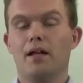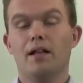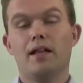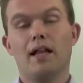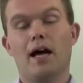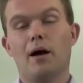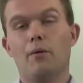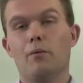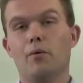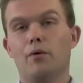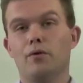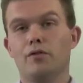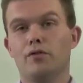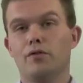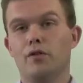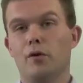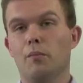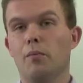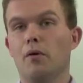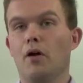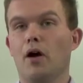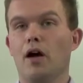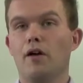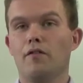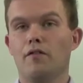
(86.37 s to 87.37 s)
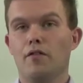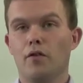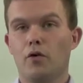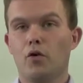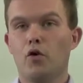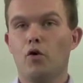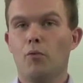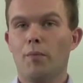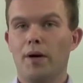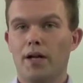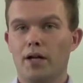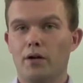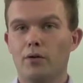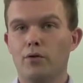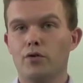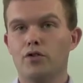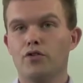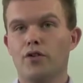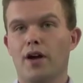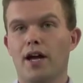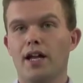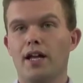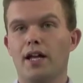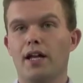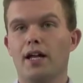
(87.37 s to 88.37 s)
and that was to apply for core medical
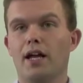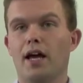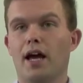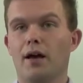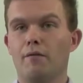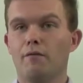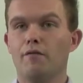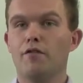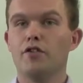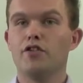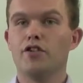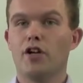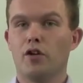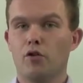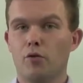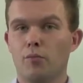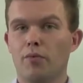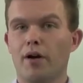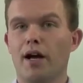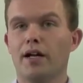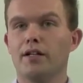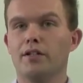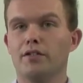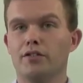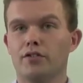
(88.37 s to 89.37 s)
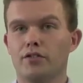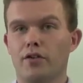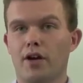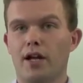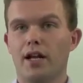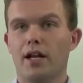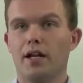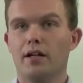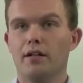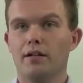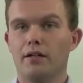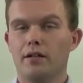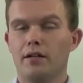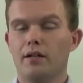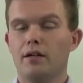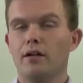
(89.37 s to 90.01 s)
training and for general practice training.